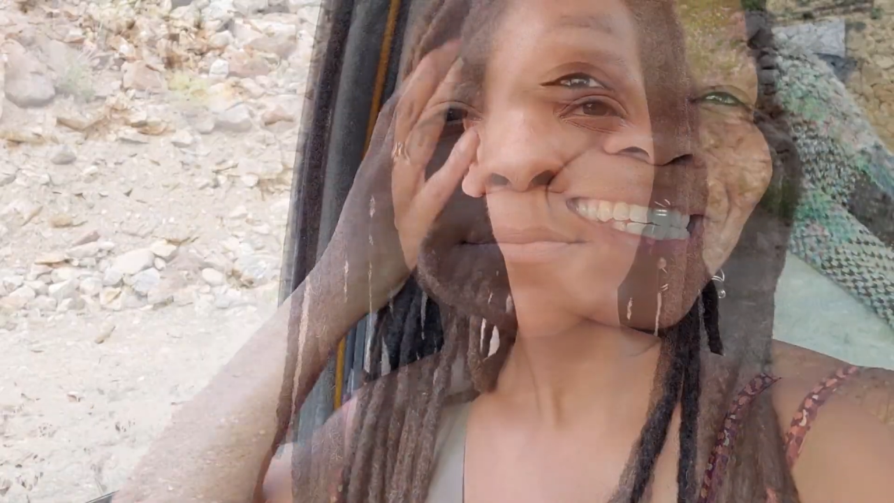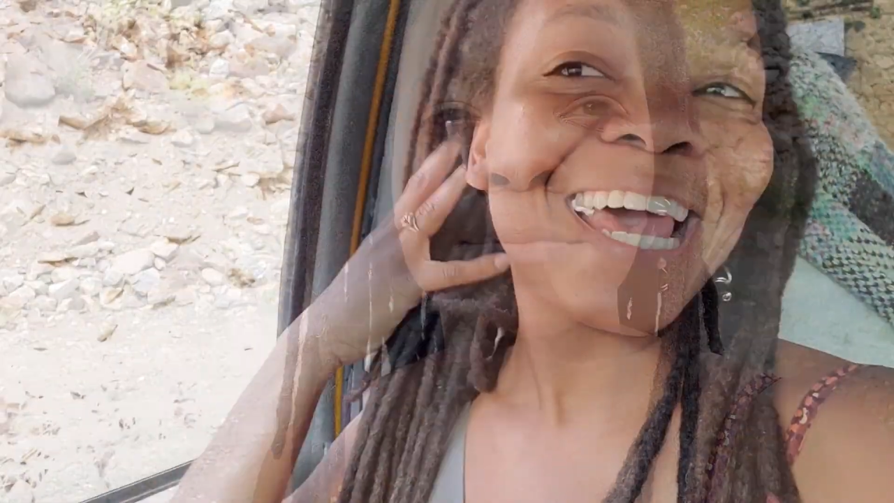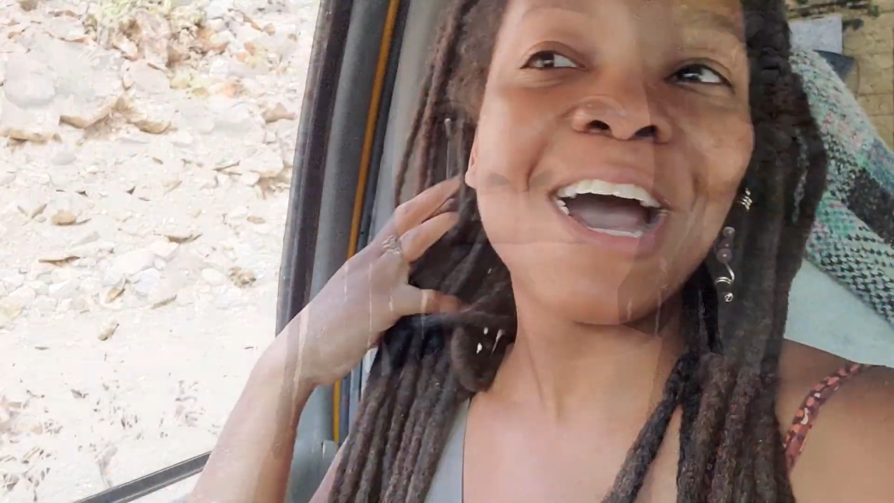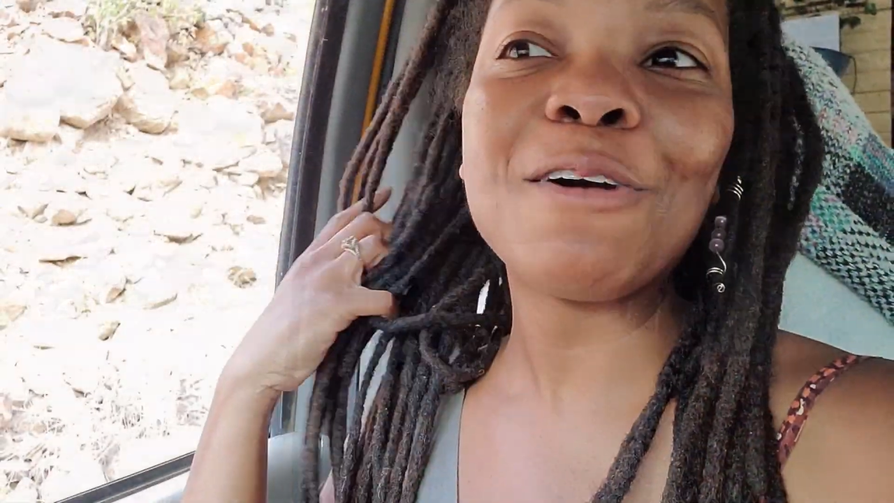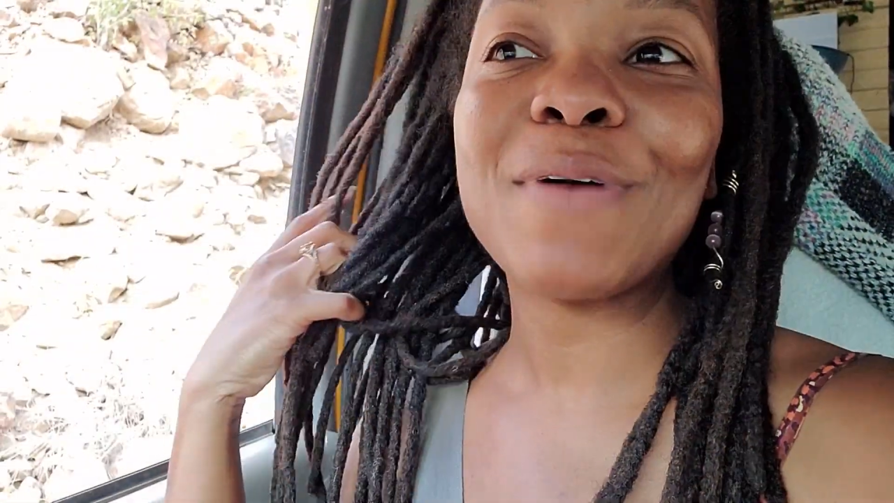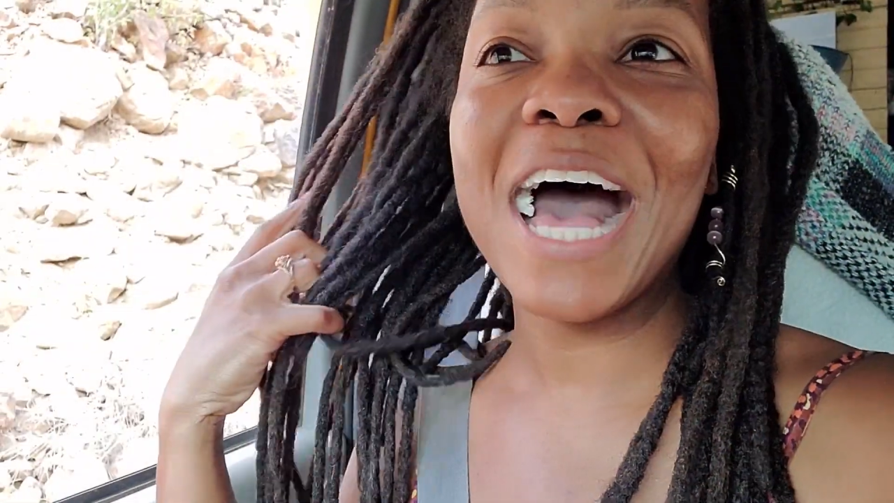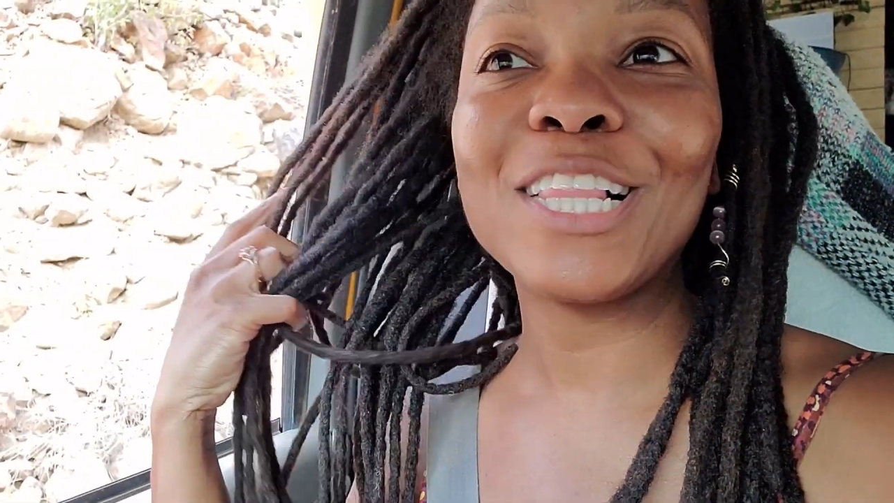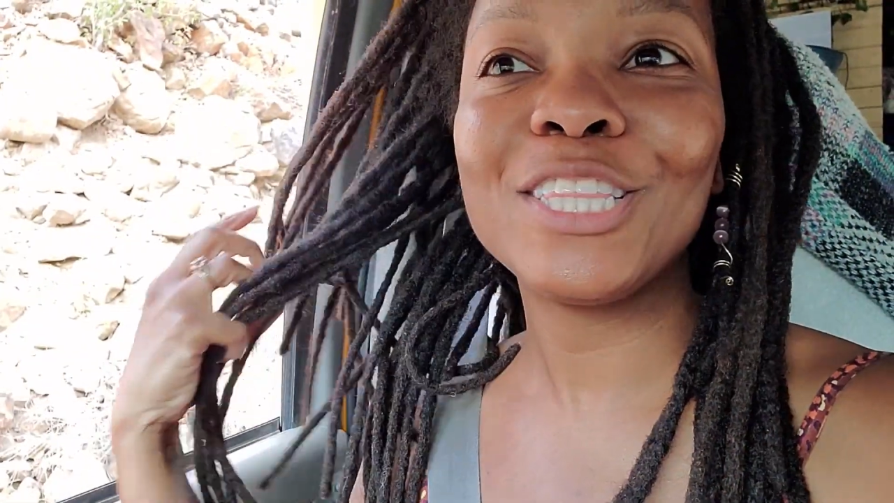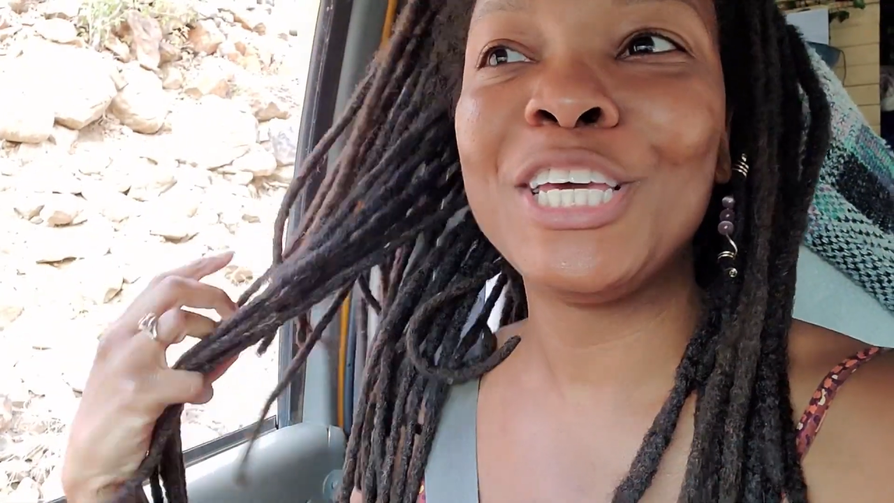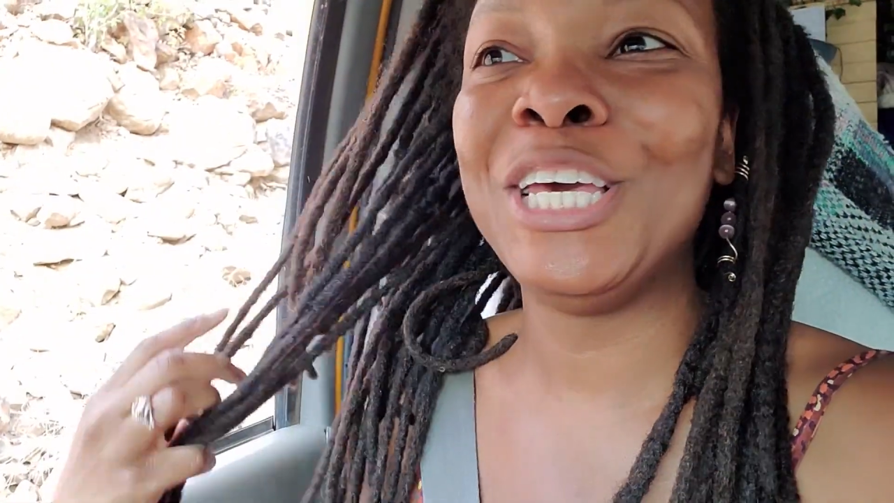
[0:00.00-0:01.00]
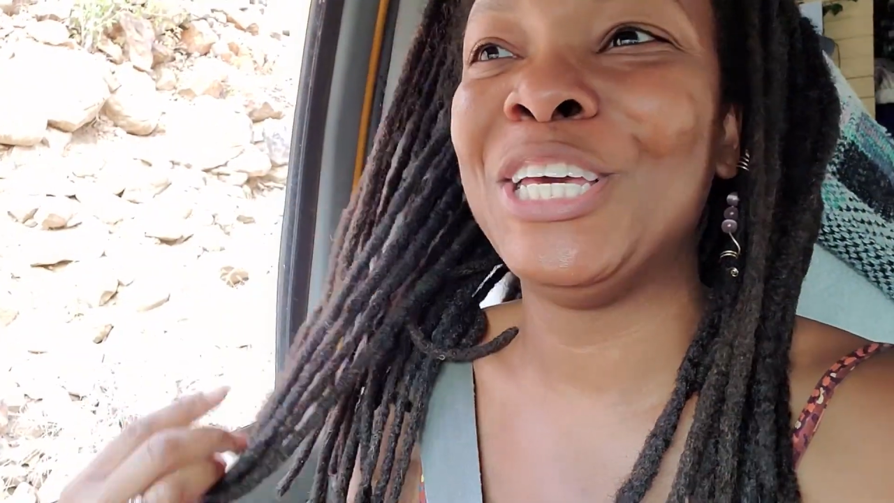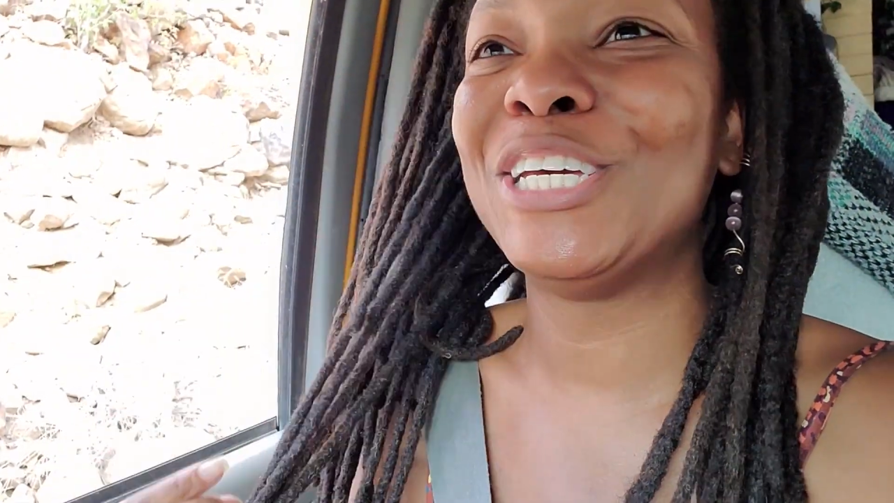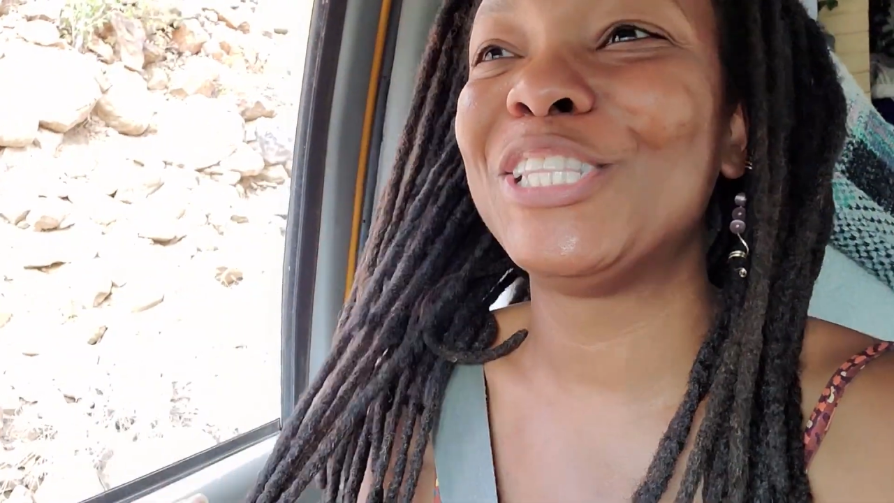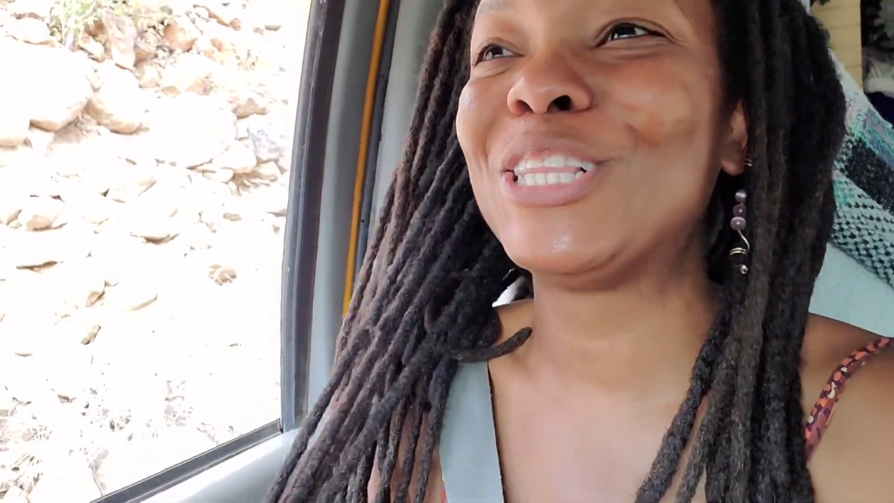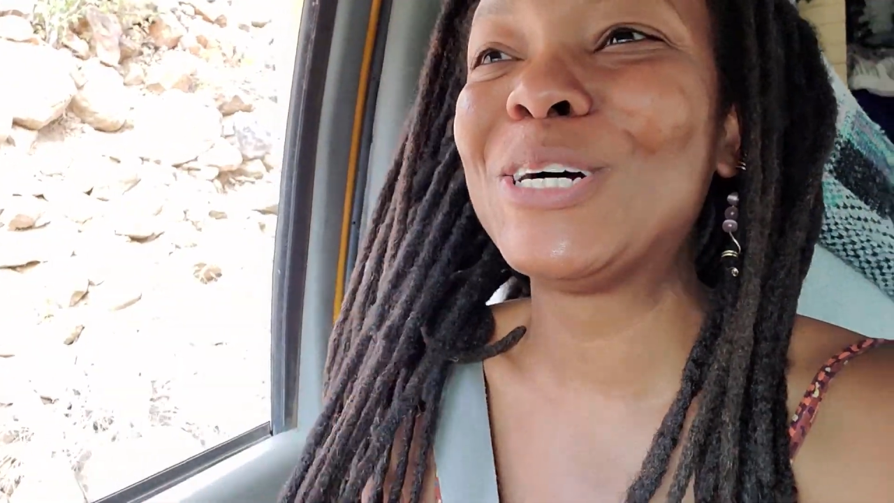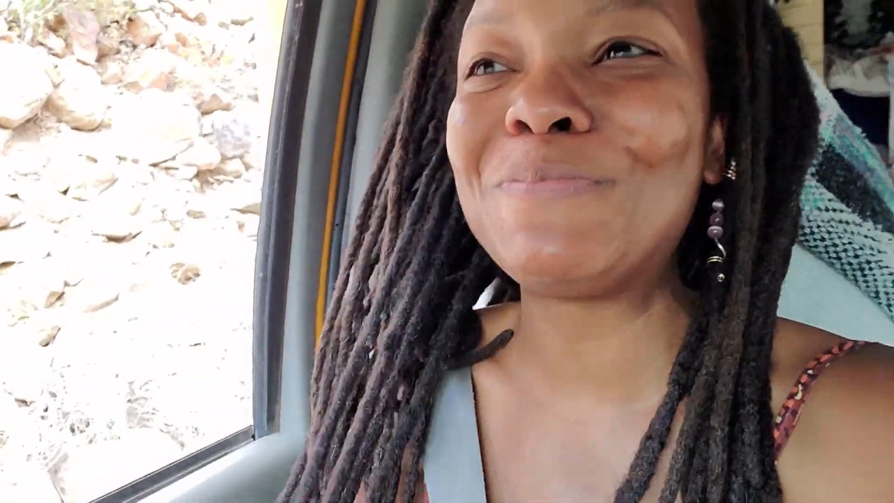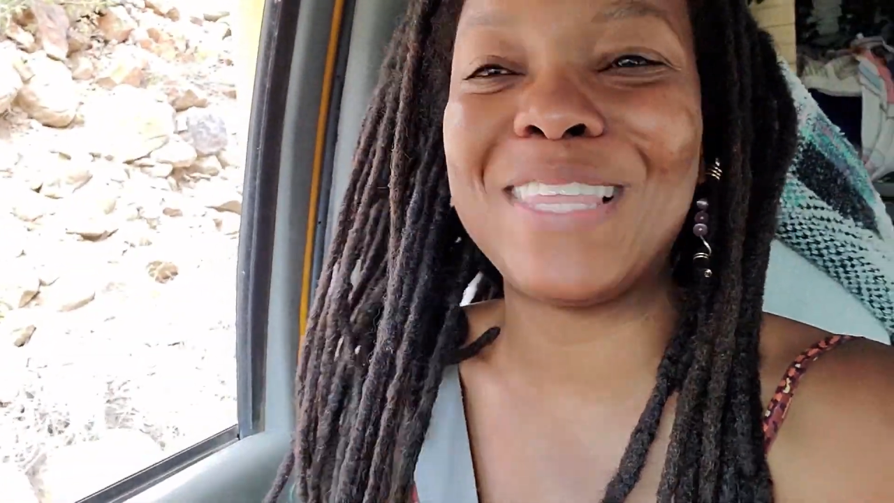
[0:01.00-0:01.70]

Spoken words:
Help, I loop